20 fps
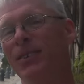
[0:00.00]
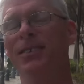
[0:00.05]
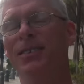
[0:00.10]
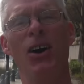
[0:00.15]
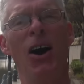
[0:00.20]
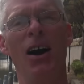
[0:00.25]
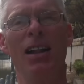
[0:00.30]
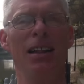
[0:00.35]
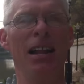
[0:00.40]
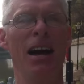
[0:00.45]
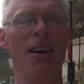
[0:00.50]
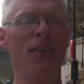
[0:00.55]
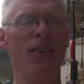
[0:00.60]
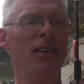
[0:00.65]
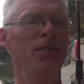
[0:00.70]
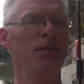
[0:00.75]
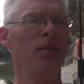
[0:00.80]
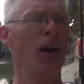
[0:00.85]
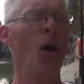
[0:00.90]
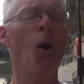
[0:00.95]
Gotta love
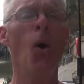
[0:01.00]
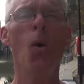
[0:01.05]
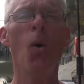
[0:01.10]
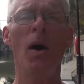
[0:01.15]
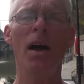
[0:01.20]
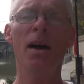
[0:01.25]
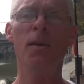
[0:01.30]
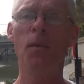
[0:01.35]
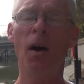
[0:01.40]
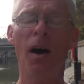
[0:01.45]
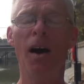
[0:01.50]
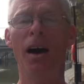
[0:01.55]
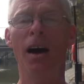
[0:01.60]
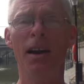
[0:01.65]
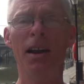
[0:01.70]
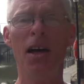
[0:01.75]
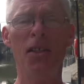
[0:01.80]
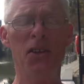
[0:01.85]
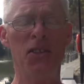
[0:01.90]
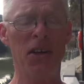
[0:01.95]
it. And
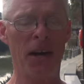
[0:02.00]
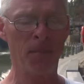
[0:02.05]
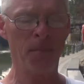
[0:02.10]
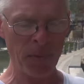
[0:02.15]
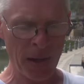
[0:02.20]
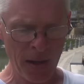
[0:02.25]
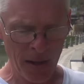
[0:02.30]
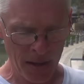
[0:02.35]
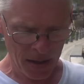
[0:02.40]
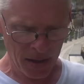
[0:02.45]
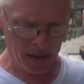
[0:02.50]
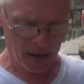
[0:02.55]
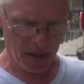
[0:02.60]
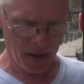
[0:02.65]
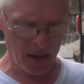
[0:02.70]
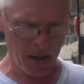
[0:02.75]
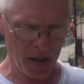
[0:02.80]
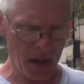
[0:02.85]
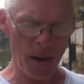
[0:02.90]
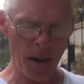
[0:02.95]
another thing,
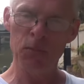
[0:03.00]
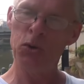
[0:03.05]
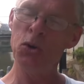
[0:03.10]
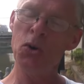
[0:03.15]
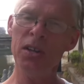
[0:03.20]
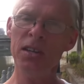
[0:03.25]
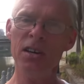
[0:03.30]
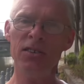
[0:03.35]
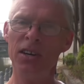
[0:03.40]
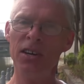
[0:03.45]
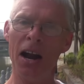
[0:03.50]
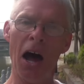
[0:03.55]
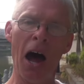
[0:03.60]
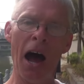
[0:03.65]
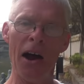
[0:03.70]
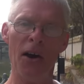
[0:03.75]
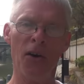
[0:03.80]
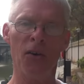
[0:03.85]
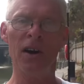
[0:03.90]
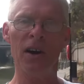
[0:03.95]
I'm doing this at a
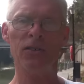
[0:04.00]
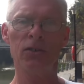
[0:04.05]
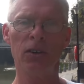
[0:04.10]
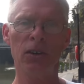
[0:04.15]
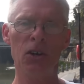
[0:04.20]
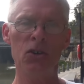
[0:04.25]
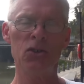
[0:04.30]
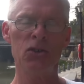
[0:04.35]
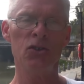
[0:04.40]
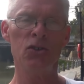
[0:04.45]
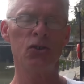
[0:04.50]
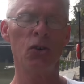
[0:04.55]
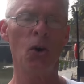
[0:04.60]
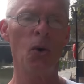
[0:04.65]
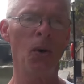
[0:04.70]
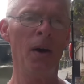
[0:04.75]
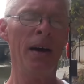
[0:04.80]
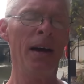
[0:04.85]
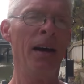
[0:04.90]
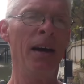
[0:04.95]
higher resolution,
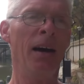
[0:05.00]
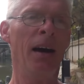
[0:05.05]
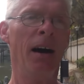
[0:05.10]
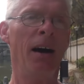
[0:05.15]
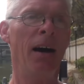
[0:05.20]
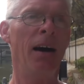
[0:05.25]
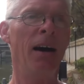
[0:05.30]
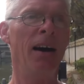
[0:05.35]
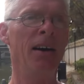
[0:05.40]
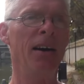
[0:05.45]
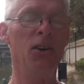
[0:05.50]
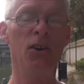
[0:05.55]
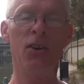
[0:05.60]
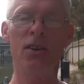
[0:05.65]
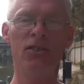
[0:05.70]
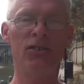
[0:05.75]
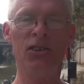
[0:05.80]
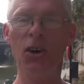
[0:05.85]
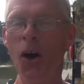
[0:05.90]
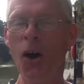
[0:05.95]
so you
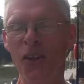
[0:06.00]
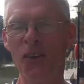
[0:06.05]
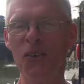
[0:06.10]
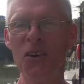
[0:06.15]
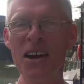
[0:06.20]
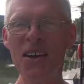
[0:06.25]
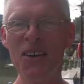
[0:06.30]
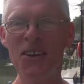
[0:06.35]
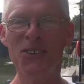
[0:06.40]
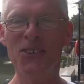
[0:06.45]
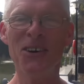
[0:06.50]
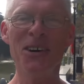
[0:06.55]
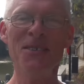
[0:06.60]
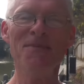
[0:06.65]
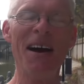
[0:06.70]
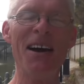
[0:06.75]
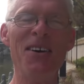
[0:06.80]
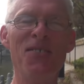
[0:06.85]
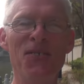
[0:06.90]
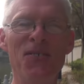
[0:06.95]
can see all the wrinkles
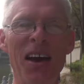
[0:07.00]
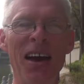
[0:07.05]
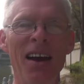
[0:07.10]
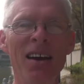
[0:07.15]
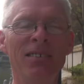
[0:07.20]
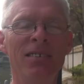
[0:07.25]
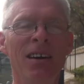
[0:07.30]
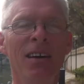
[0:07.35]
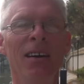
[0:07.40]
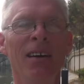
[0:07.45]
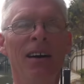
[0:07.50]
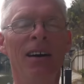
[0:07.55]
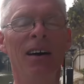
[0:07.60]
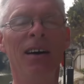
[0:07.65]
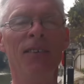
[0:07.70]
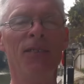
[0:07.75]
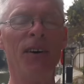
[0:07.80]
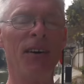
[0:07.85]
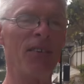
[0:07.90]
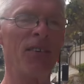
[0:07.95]
on my face.
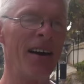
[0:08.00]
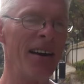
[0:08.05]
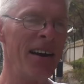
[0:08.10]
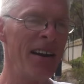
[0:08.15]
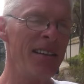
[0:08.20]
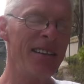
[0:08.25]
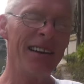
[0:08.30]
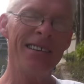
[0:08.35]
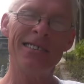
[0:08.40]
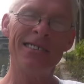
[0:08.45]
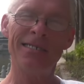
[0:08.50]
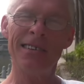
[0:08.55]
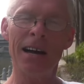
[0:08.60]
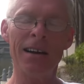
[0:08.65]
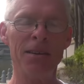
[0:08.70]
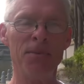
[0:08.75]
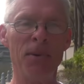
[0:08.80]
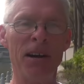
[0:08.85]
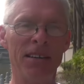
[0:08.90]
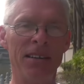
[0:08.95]
If I've got anything
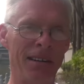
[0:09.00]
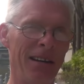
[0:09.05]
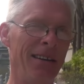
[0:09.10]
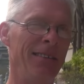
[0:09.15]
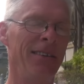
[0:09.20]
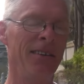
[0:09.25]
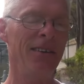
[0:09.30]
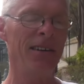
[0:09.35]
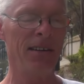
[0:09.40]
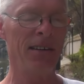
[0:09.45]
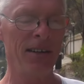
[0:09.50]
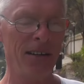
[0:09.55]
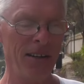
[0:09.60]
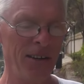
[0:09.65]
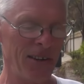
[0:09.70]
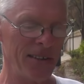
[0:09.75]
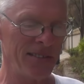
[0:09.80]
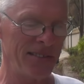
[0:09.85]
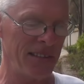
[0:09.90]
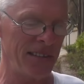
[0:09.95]
stuck in my teeth, you
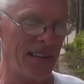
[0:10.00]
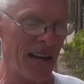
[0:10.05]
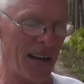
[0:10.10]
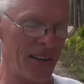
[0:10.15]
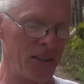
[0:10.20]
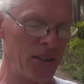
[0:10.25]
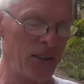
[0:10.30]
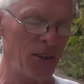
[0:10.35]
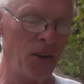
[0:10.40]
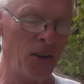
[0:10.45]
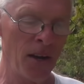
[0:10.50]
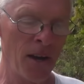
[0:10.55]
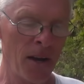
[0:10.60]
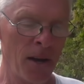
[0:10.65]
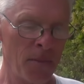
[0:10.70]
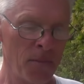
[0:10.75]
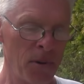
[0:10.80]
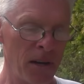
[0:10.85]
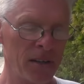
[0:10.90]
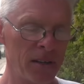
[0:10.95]
can see that too.
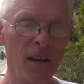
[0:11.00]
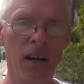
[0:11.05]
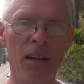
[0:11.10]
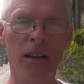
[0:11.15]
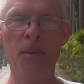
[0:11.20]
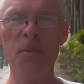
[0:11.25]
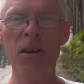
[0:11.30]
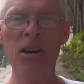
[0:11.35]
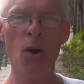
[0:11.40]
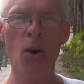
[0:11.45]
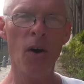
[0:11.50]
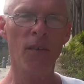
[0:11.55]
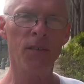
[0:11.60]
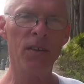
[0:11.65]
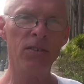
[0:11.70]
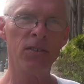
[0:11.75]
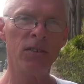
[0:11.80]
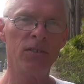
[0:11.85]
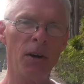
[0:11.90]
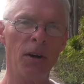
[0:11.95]
But let me know if
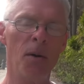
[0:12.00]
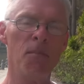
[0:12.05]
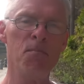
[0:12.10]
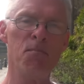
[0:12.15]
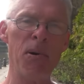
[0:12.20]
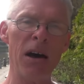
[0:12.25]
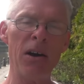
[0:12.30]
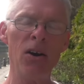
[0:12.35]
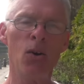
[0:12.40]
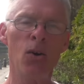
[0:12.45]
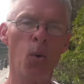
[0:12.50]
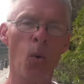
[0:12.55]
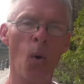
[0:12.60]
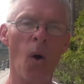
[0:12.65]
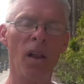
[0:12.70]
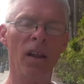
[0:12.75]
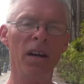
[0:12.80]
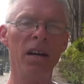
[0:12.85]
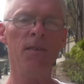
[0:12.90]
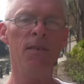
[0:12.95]
this is a better
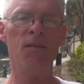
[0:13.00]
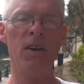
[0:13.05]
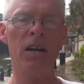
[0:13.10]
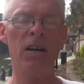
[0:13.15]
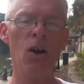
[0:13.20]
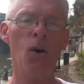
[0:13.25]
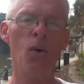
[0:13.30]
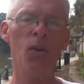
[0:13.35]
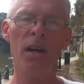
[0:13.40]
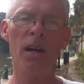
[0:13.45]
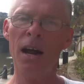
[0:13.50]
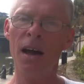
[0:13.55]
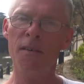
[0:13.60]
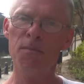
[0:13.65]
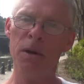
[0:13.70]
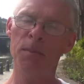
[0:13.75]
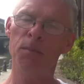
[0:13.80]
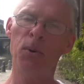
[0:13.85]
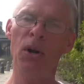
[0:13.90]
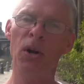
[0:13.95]
quality video than
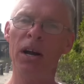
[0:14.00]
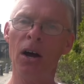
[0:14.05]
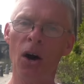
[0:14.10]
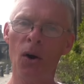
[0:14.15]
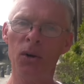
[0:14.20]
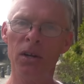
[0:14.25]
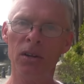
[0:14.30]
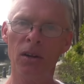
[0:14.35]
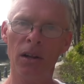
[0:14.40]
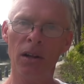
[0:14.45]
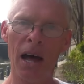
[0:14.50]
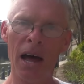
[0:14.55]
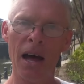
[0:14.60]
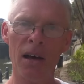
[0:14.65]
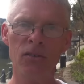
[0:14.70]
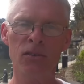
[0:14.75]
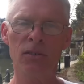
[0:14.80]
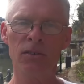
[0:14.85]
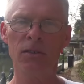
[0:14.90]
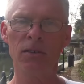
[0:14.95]
I've been putting out in the
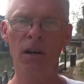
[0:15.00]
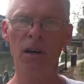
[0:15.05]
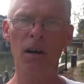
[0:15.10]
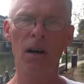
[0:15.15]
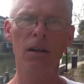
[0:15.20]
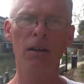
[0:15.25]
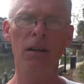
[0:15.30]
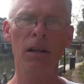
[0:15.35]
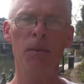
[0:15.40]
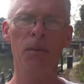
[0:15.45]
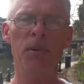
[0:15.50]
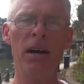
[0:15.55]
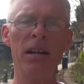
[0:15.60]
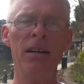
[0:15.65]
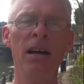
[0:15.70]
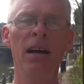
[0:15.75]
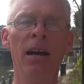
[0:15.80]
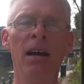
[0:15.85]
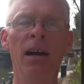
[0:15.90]
last little bit.